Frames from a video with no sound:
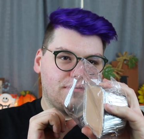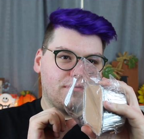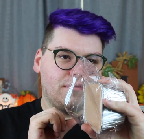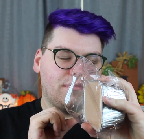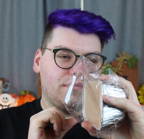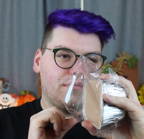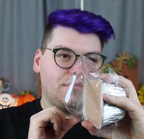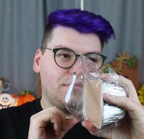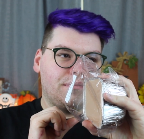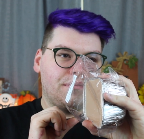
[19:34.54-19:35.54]

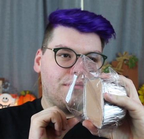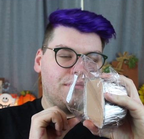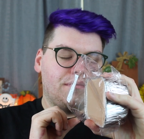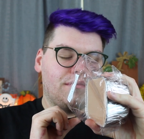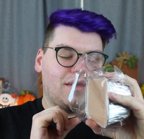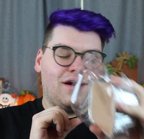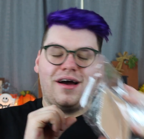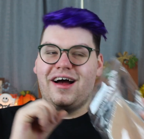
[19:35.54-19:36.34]
(silence)